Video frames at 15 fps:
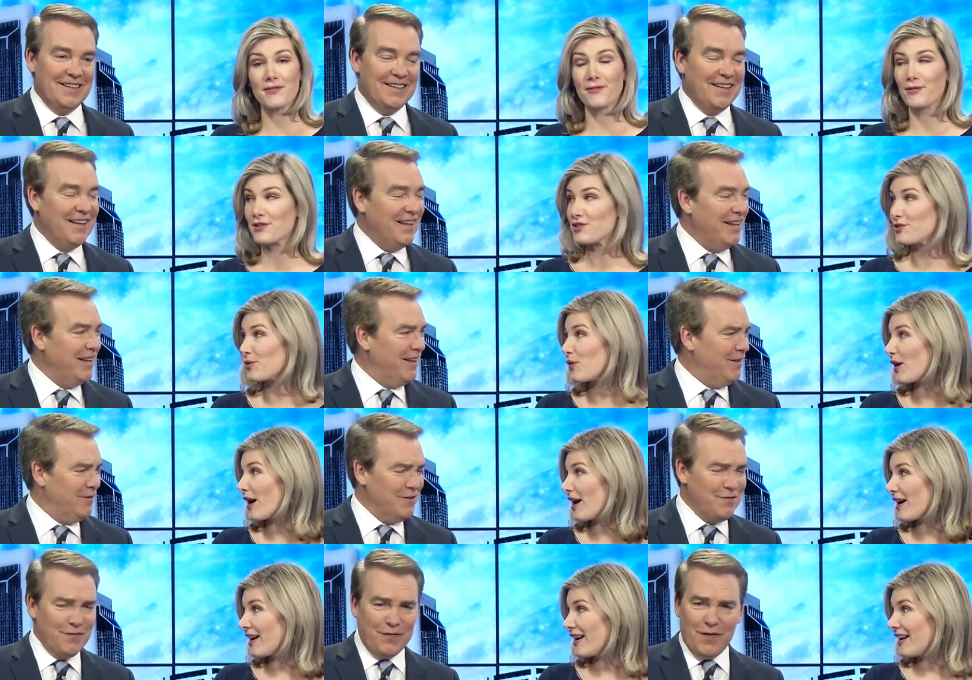Speaker 1: for sure.
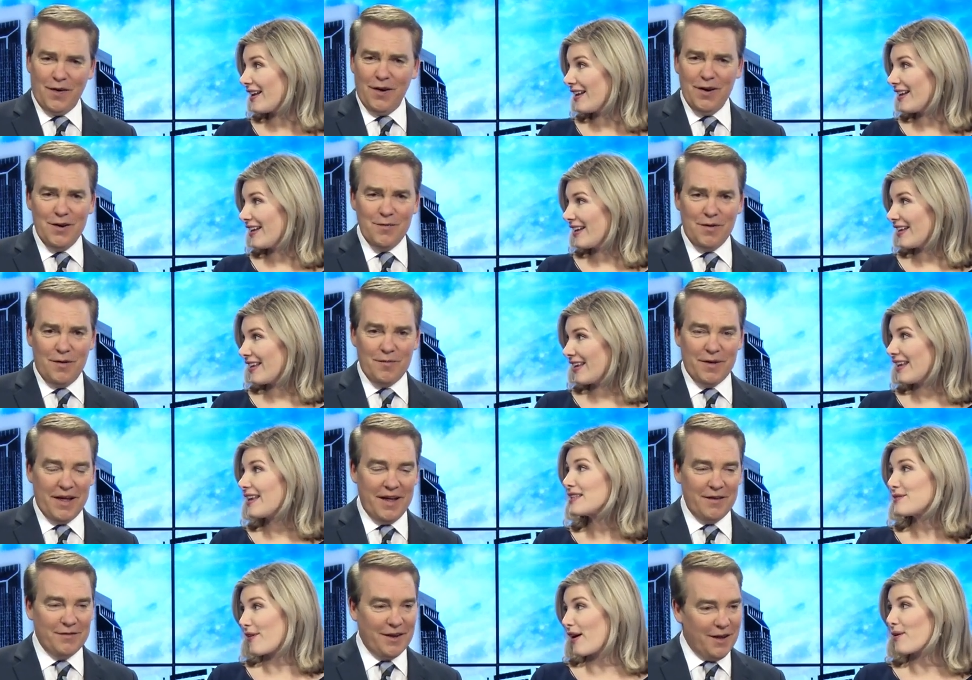Yeah,
Speaker 2: very well behaved. He
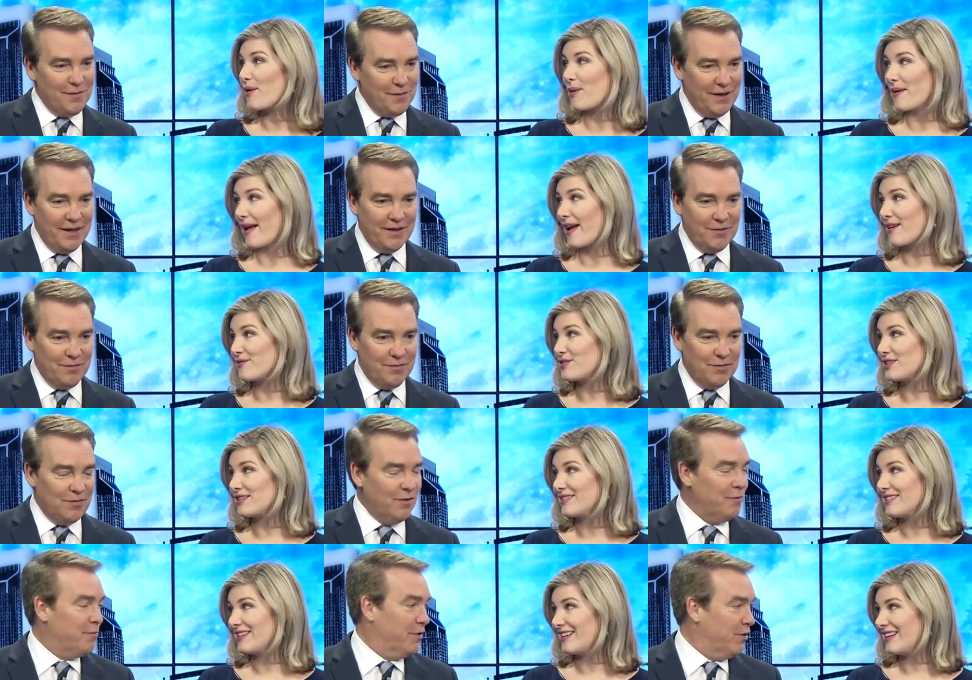is very well behaved.
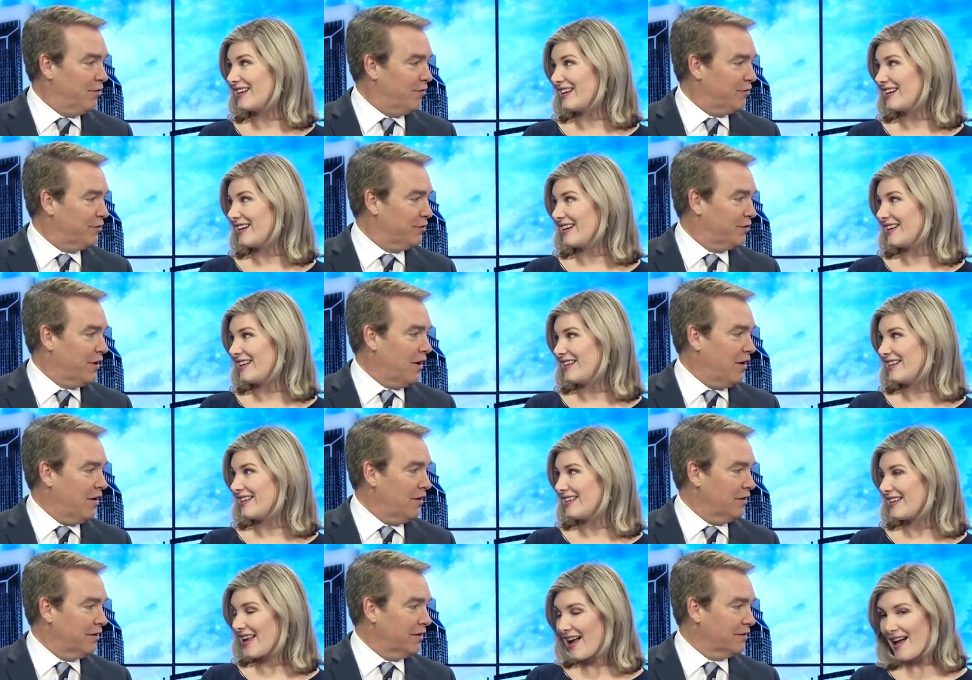What, beautiful
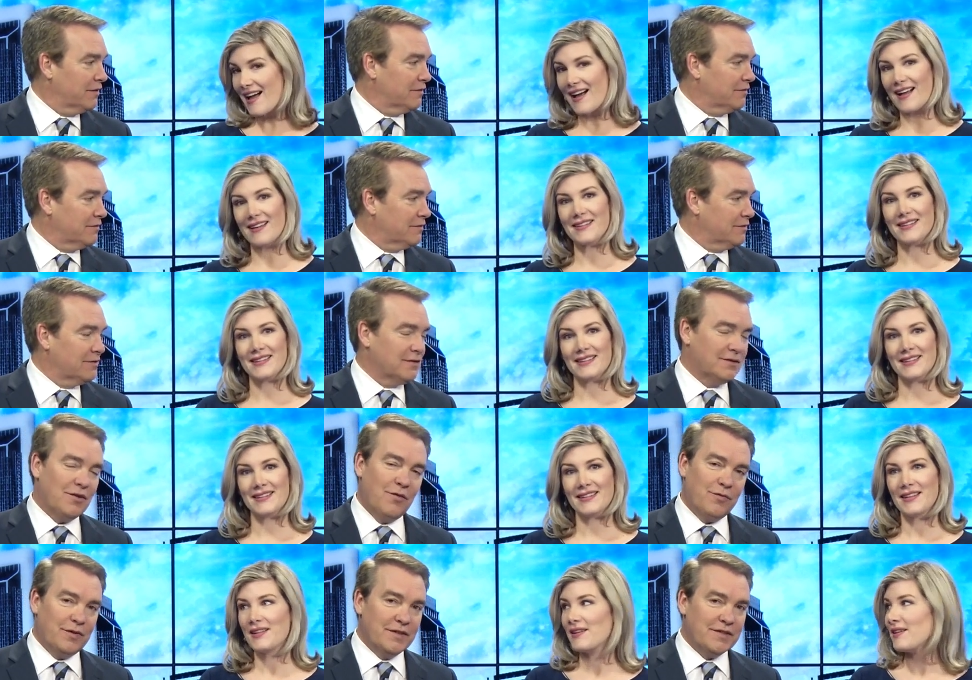dog. Yeah. And
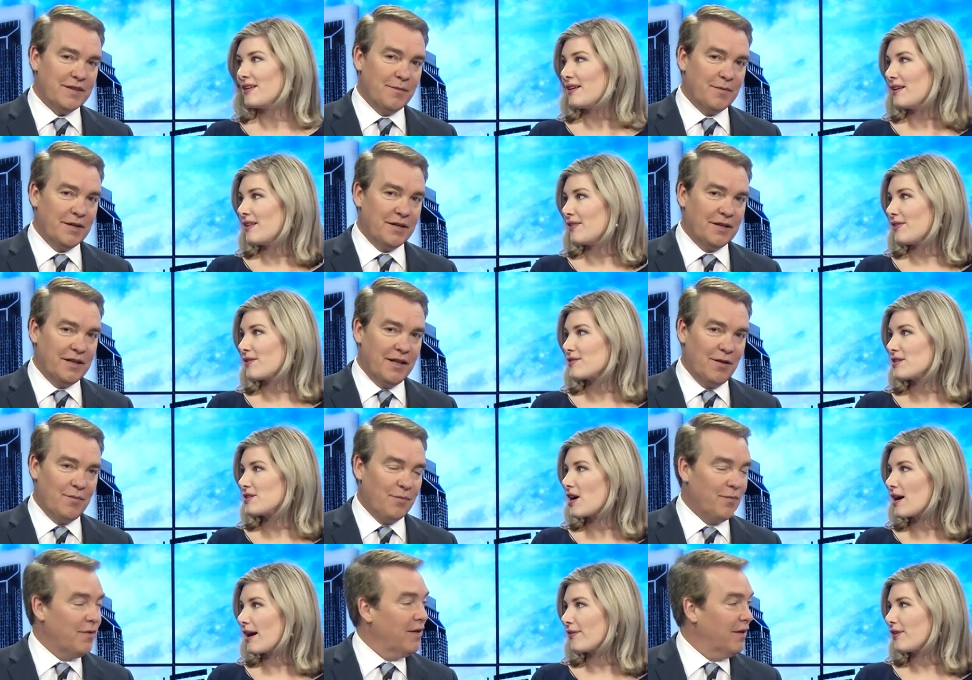hopefully somebody will. There's a
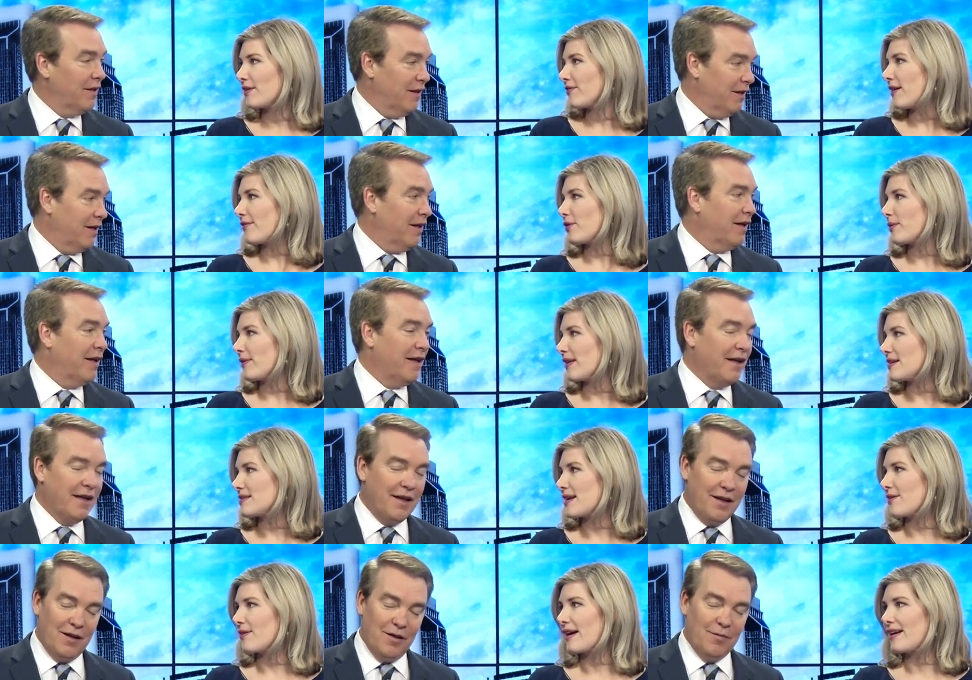dog
Speaker 1: out there for everyone. They say,
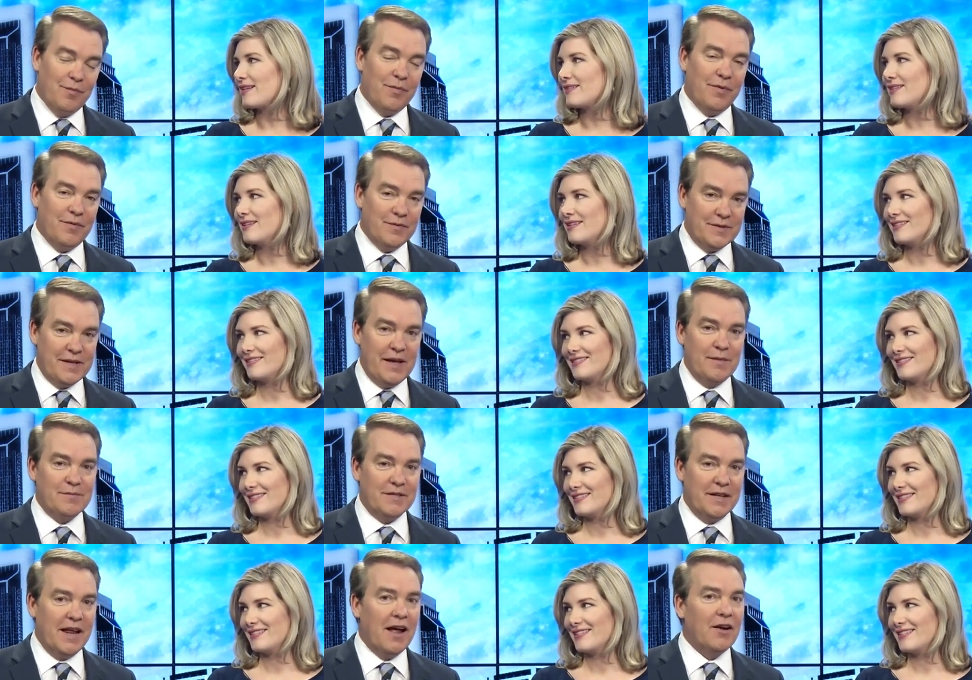right?
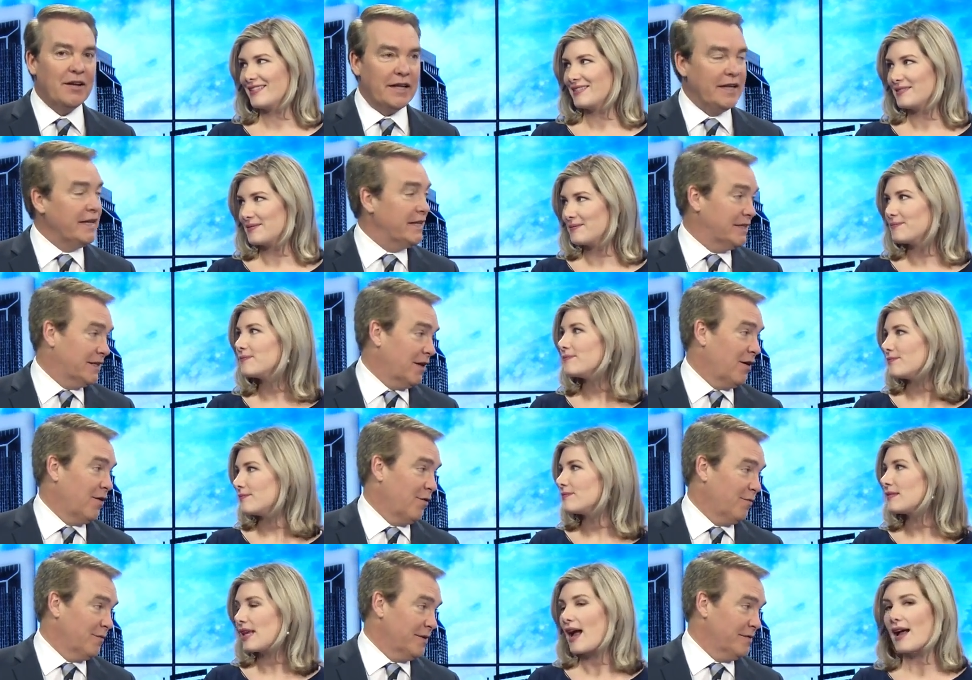
Speaker 2: Sampson out. He needs a
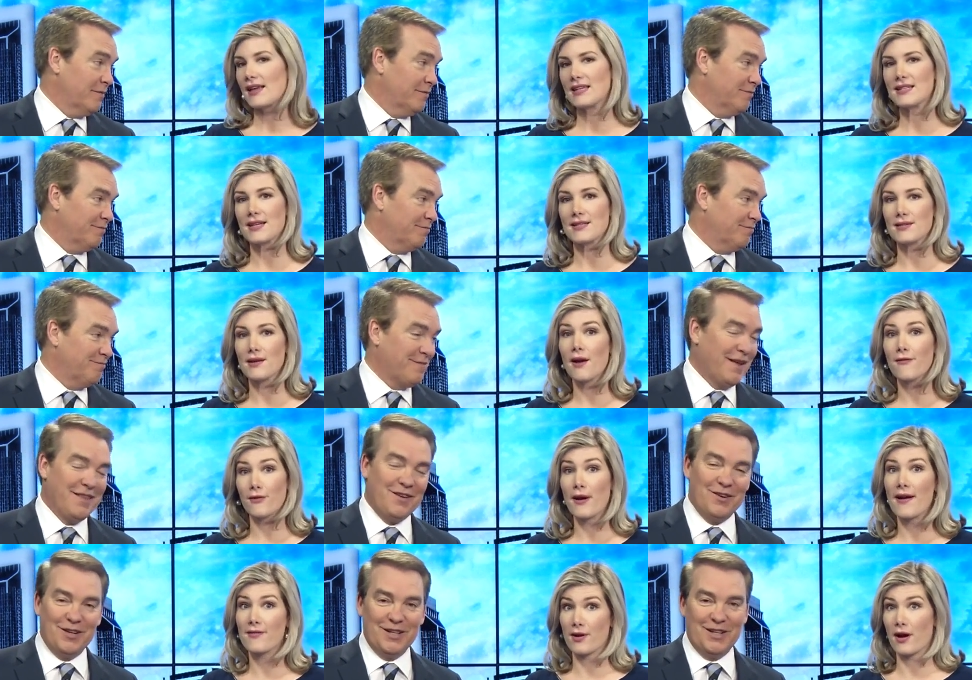home. Yeah,
Speaker 1: he does. A Been
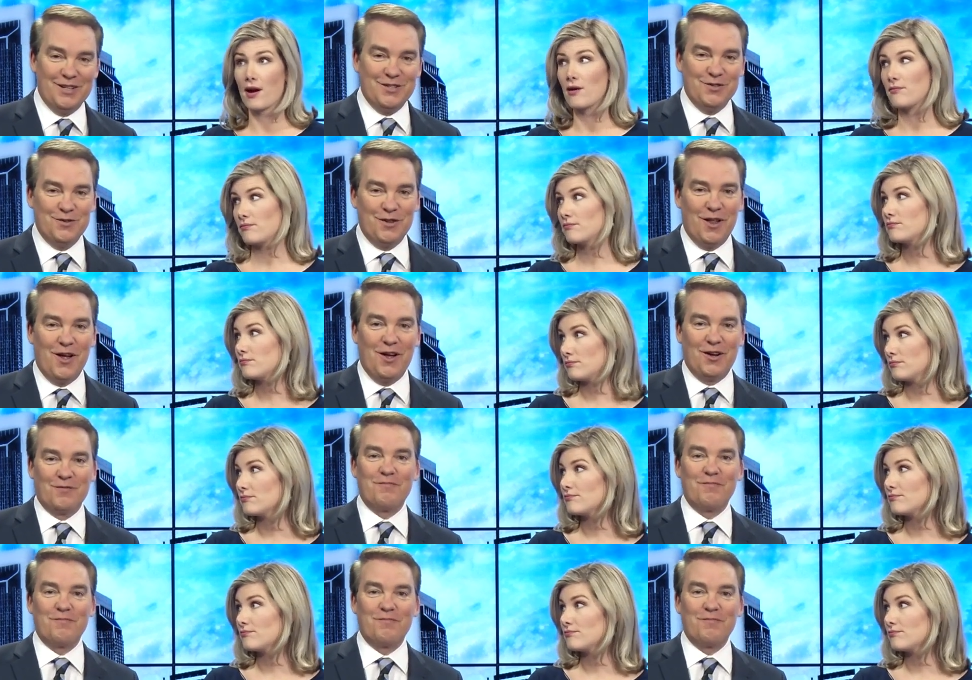forever home. Too long.